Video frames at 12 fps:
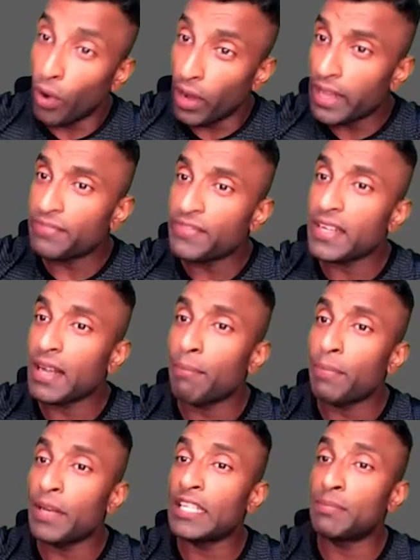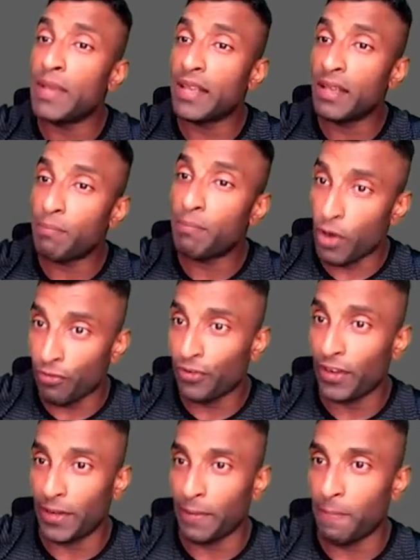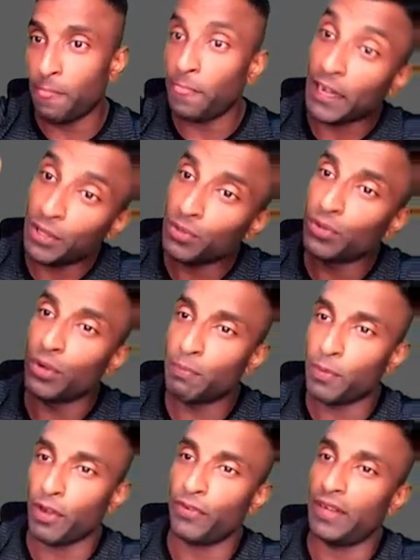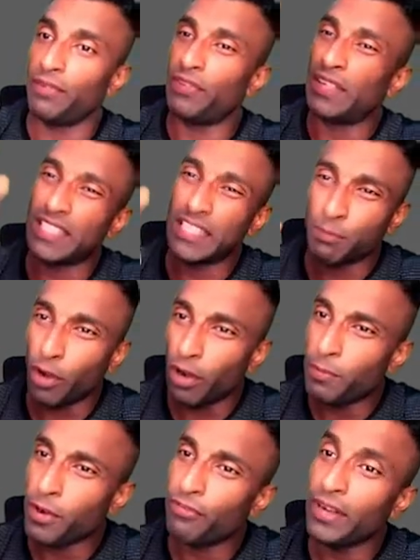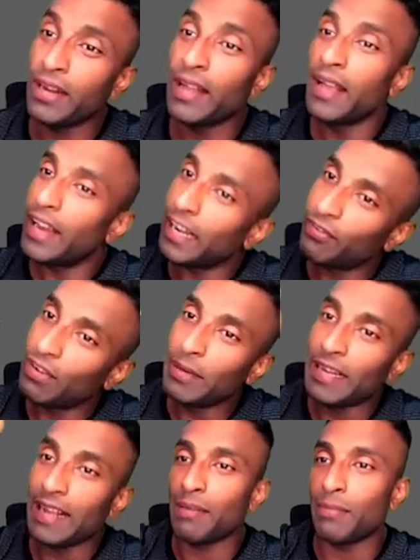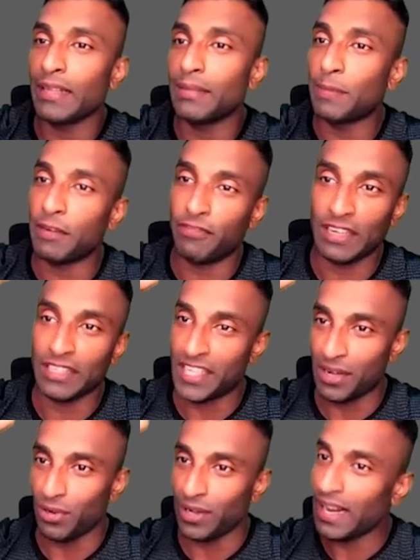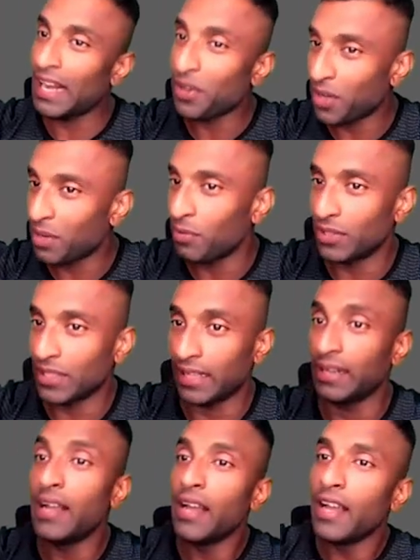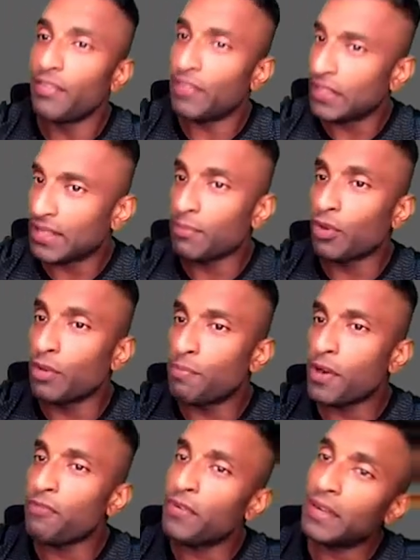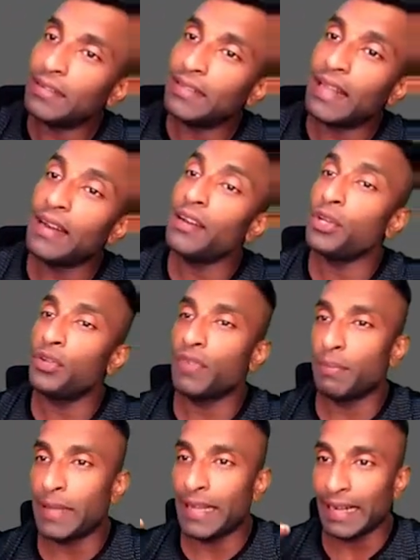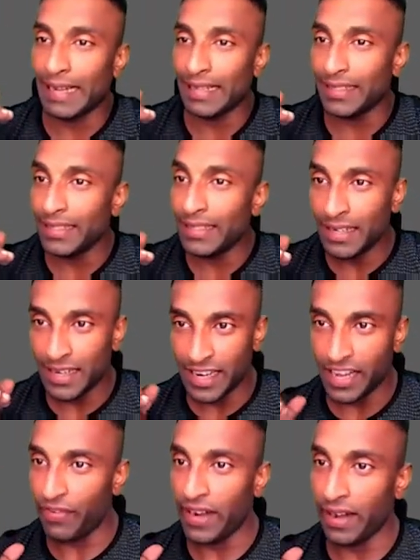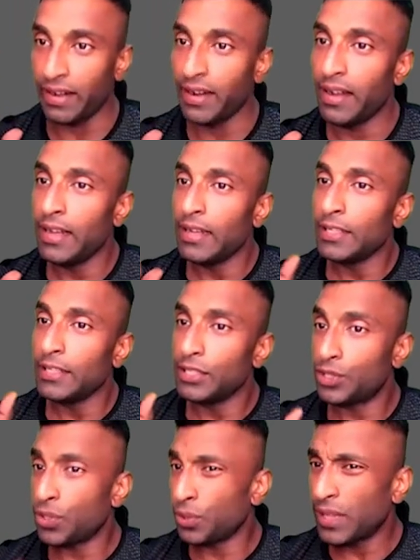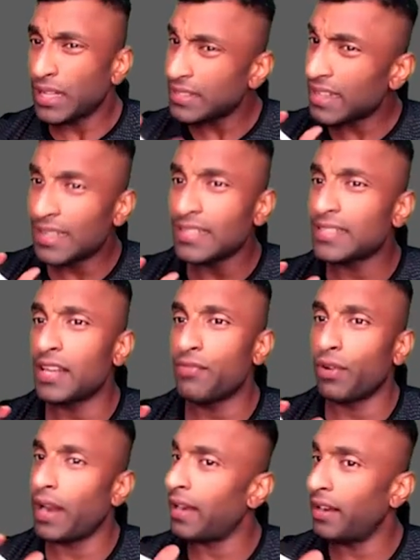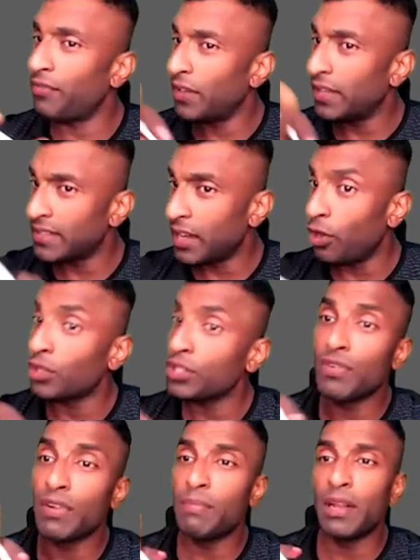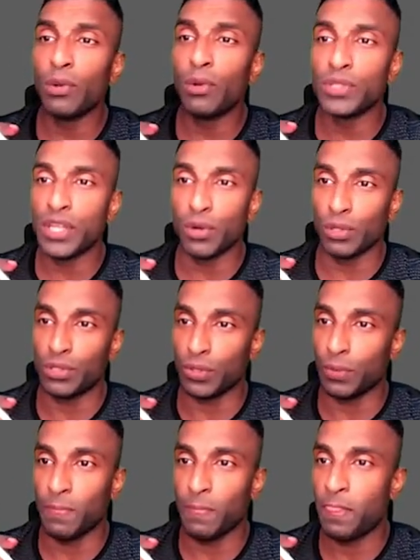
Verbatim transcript: only if the company is making profit that too good profit if it is a small profit it will be taken by the preference shareholder i'll talk about that if it is some good profit then you will be getting the dividend so there is a risk involved and if it is a loss you will be losing also